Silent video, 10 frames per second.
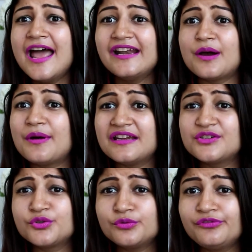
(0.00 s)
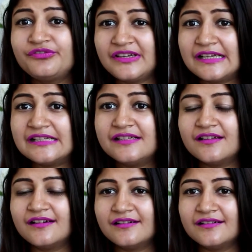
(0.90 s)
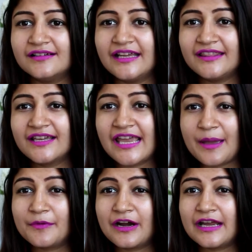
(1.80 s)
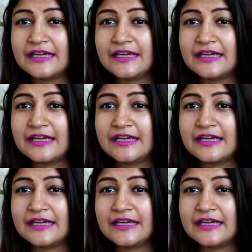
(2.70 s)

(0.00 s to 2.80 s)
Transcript: Now I do feel in the camera